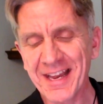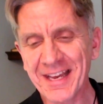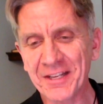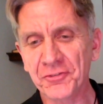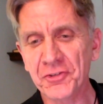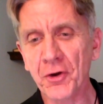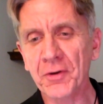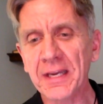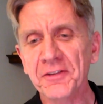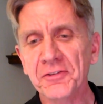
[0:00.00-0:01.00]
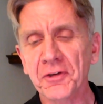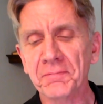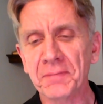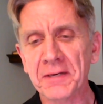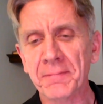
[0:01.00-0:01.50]
And as joking as you
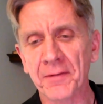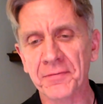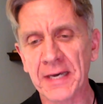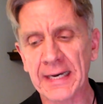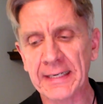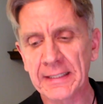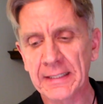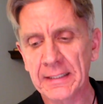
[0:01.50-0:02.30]
can be about that,